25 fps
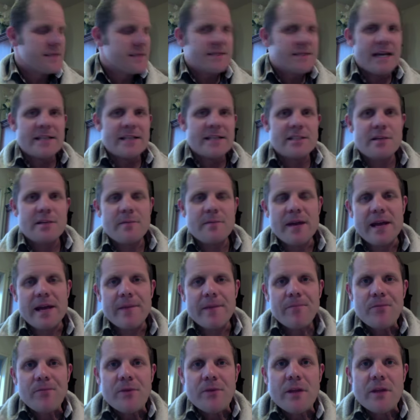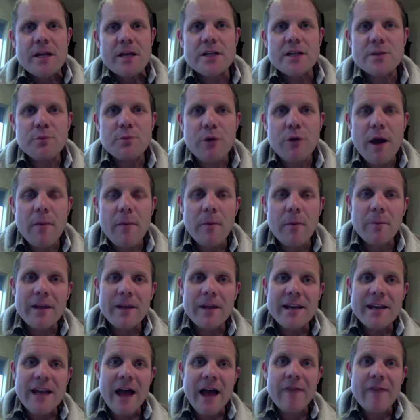says to me that it's
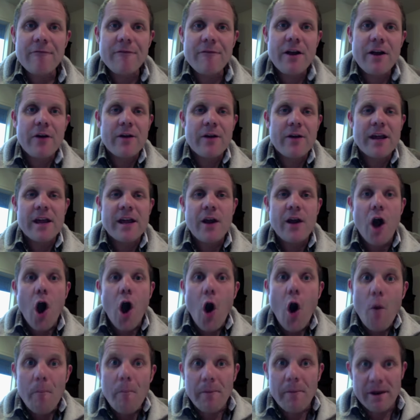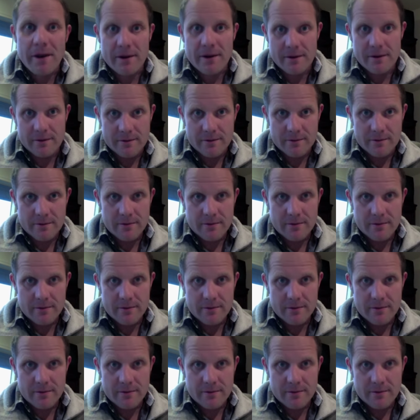probably not very open.